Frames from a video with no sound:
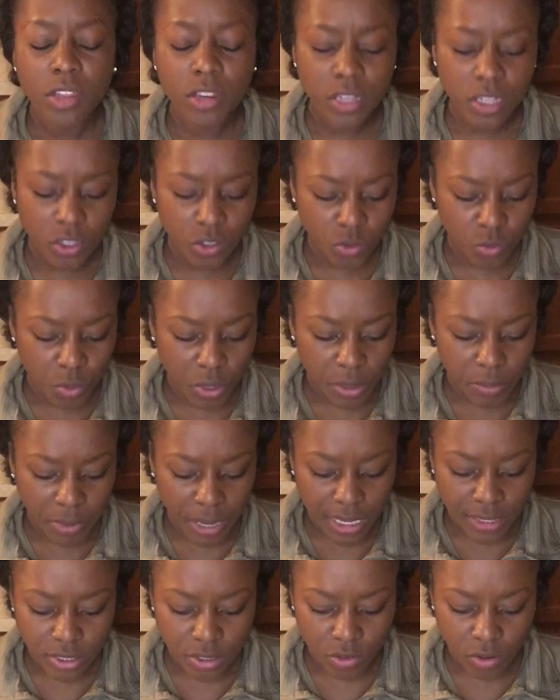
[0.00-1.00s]
use 1
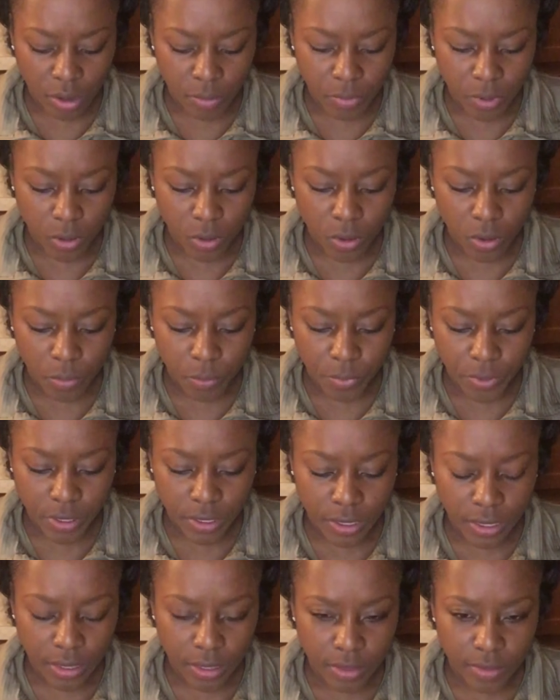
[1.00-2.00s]
box of crumble
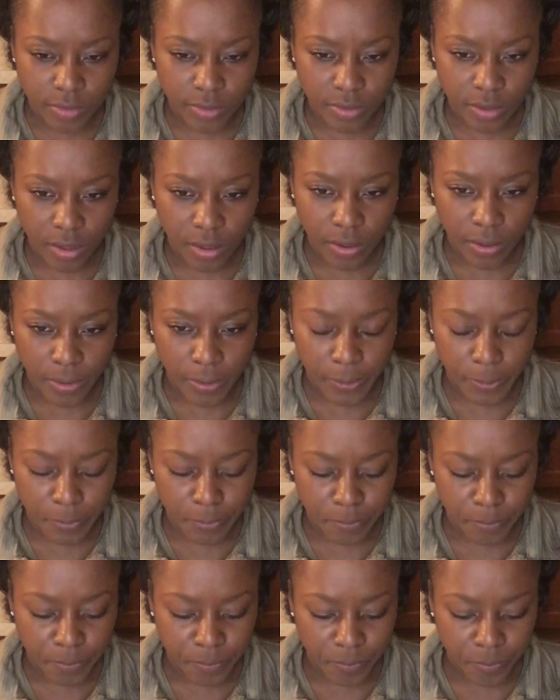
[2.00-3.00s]
because
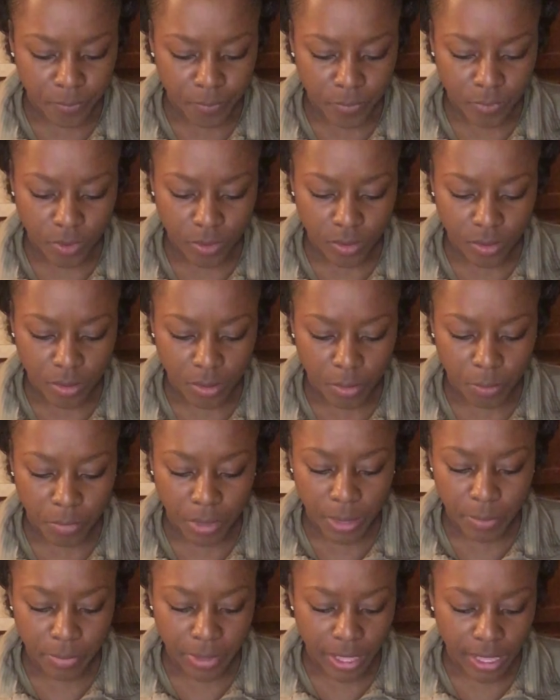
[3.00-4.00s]
my
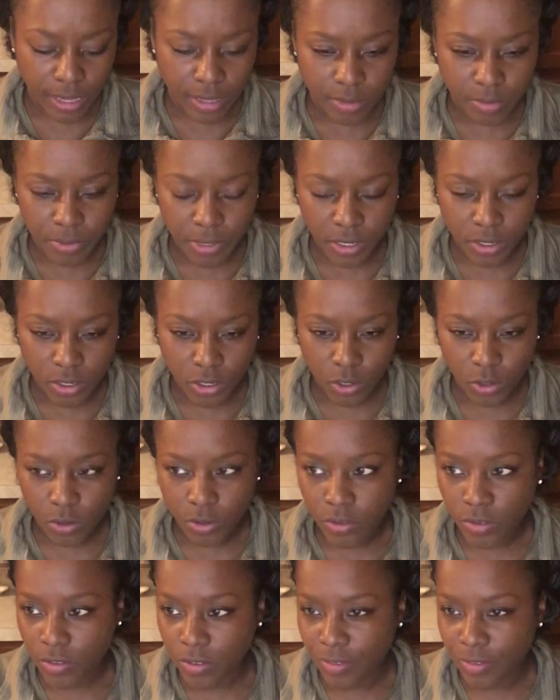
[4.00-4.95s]
bag is bigger than yours.